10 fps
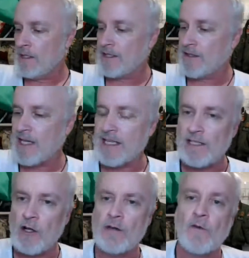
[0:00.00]
Is that this
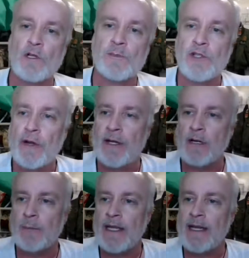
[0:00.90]
guy's a law enforcement
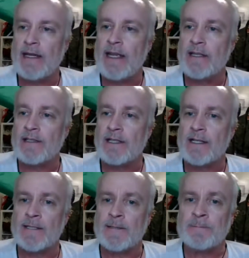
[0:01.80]
trainer, but yet he's
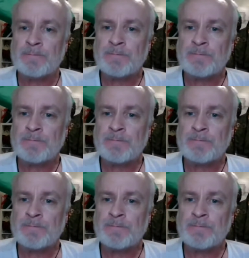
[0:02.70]
saying